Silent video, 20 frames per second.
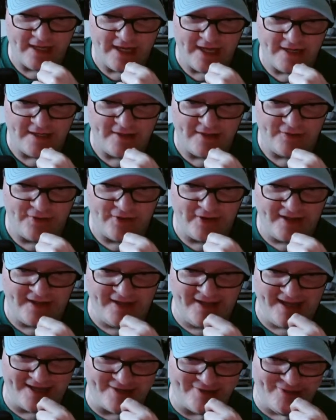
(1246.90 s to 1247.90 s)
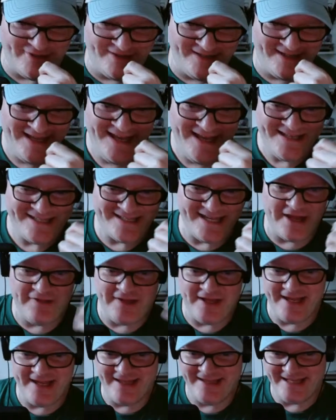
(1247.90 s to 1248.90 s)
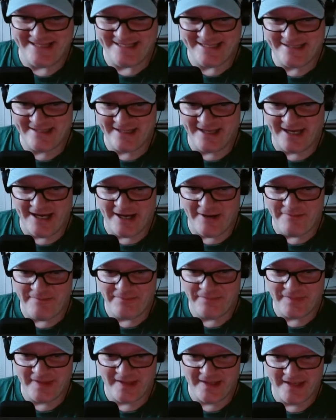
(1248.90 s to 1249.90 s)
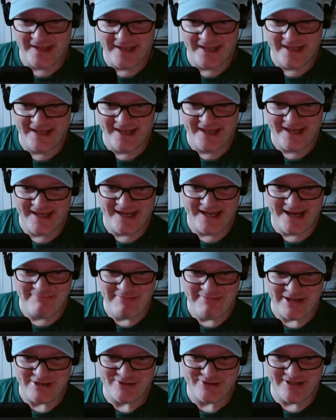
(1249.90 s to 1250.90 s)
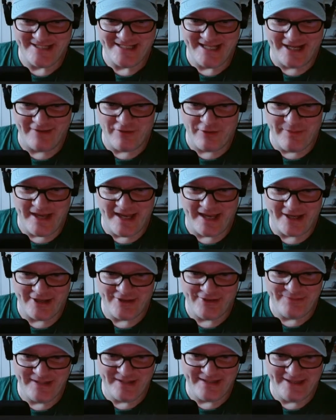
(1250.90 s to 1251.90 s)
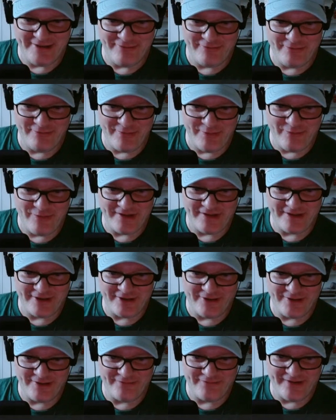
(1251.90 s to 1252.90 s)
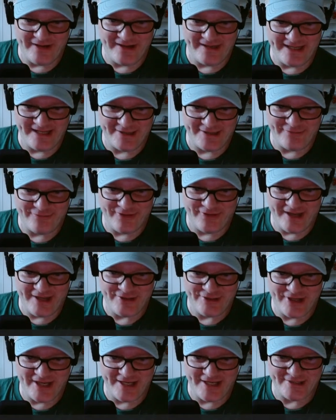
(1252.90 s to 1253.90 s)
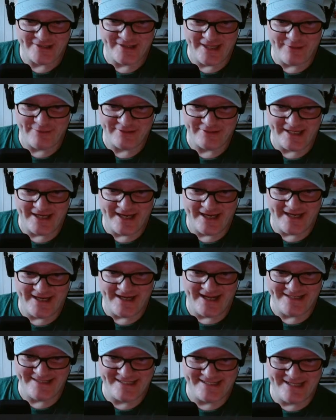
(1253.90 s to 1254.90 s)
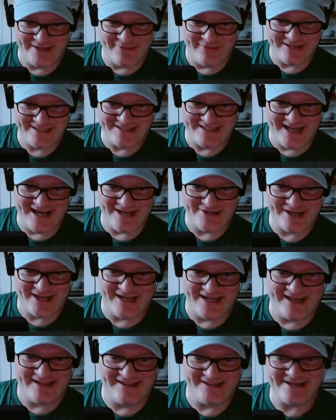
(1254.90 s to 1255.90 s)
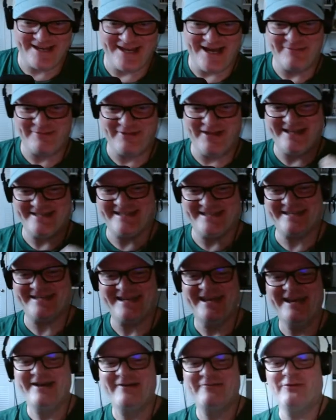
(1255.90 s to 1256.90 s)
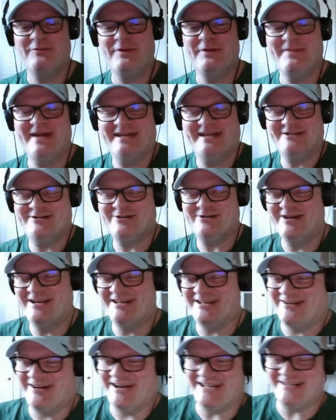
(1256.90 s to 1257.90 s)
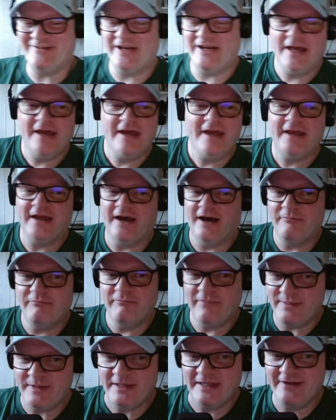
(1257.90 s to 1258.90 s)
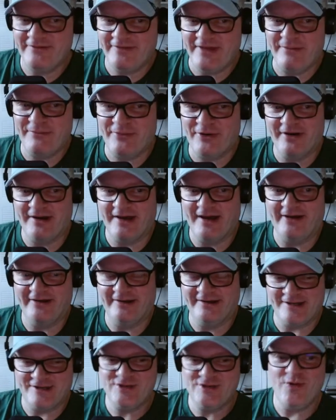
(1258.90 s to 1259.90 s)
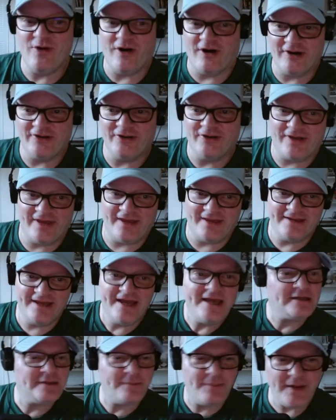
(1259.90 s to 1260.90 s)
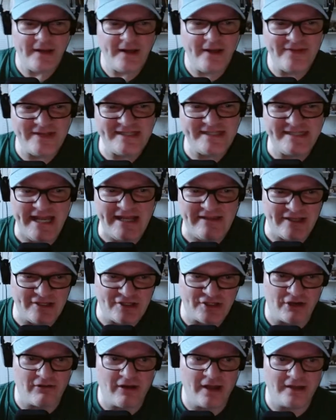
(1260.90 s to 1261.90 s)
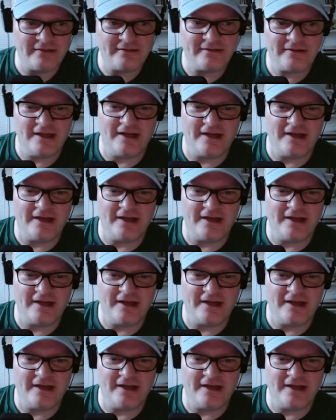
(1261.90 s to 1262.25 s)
a candidate during election. See, that's make sure to tell every MAGA you mean that when we win, they're going to finally get the free education they were denied, and civics, logic, and English comp classes will be mandatory to graduate. Yeah, maybe leave that part out unless you are looking, depending on the state that you're in.